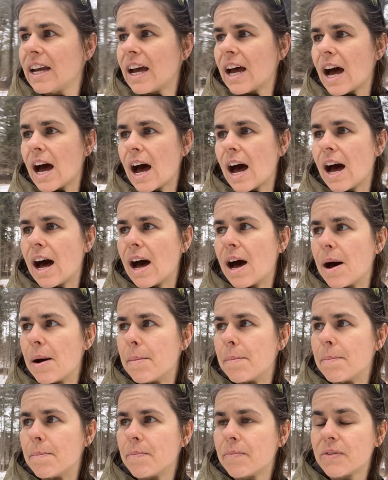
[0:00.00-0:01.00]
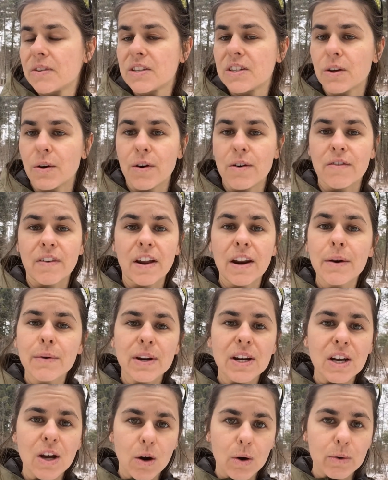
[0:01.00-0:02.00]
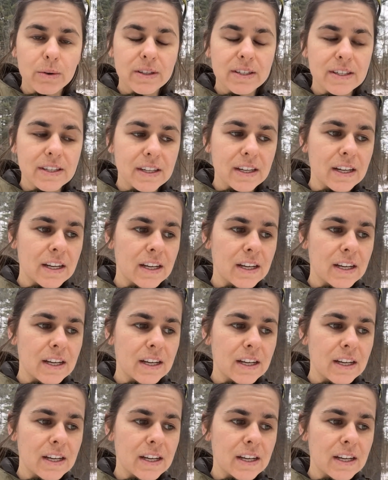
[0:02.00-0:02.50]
So if anyone knows,